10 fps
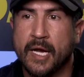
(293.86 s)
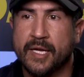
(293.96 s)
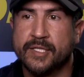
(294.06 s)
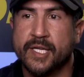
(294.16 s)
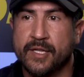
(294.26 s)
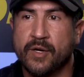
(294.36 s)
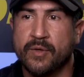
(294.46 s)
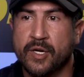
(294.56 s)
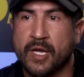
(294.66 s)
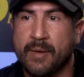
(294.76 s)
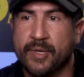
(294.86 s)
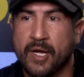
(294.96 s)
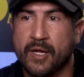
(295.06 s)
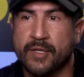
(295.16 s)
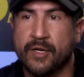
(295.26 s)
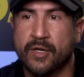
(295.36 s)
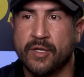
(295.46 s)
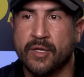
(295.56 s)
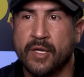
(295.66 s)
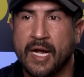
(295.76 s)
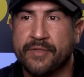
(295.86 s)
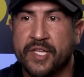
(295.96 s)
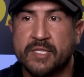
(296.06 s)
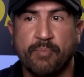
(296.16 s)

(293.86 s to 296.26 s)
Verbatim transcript: And see, they're, they're coming on. They're, at this